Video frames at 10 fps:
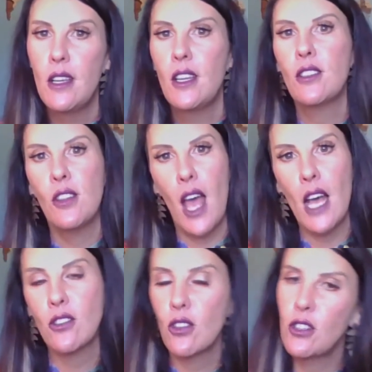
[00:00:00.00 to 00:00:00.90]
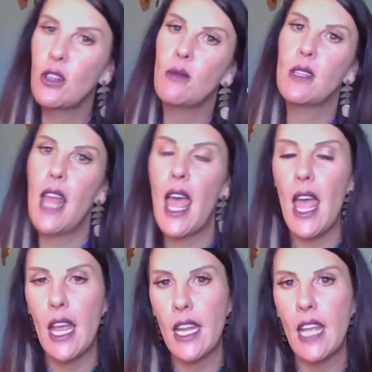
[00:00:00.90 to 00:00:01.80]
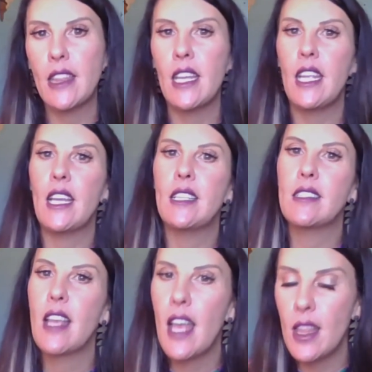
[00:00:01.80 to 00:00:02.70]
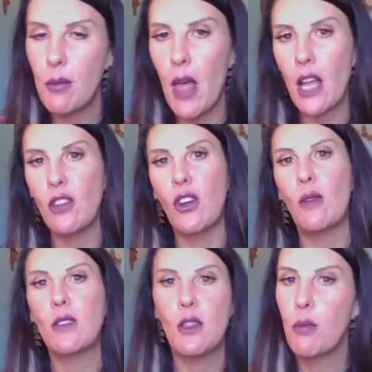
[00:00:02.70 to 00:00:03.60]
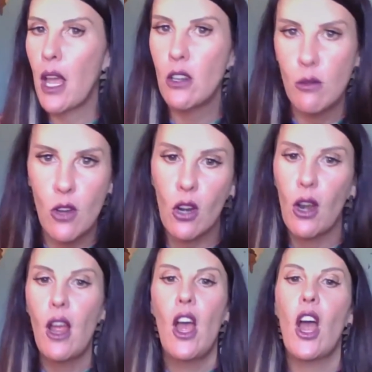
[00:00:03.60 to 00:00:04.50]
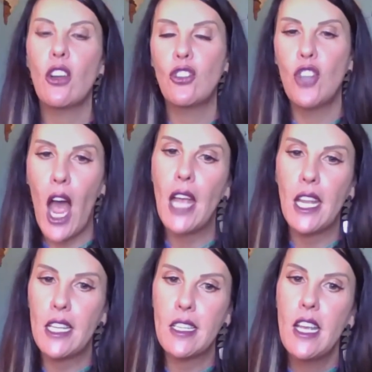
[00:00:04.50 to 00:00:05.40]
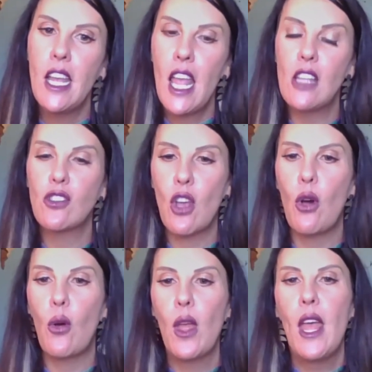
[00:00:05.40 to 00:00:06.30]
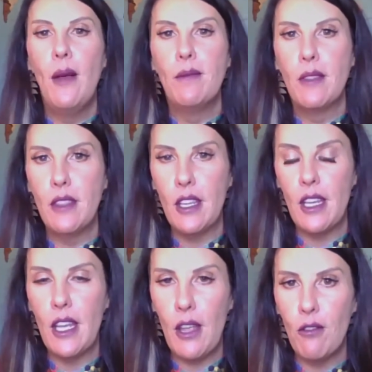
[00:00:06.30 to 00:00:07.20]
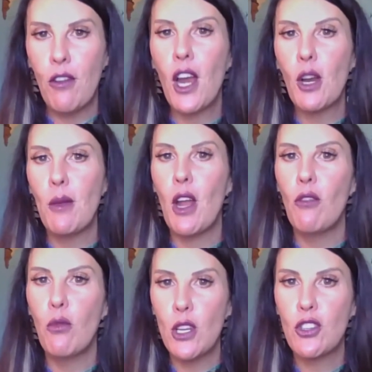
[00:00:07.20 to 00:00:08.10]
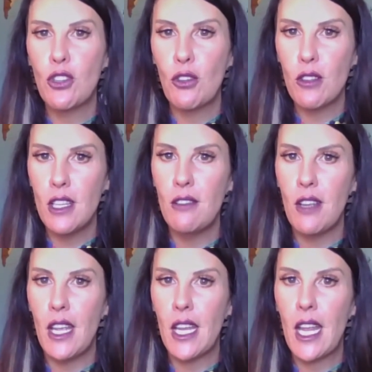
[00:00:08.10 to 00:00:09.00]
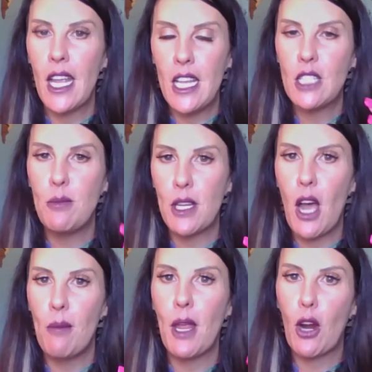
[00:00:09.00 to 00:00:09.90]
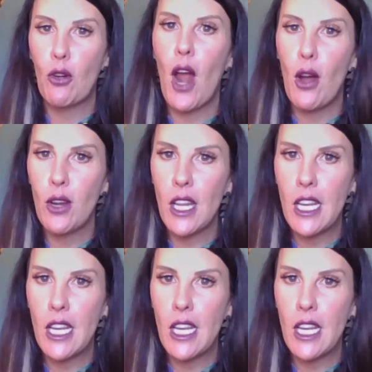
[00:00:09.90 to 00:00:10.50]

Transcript: So the oscoderms and the acanthidians and the placoderms, are giant. And so the environment of which they're living is becoming crowded.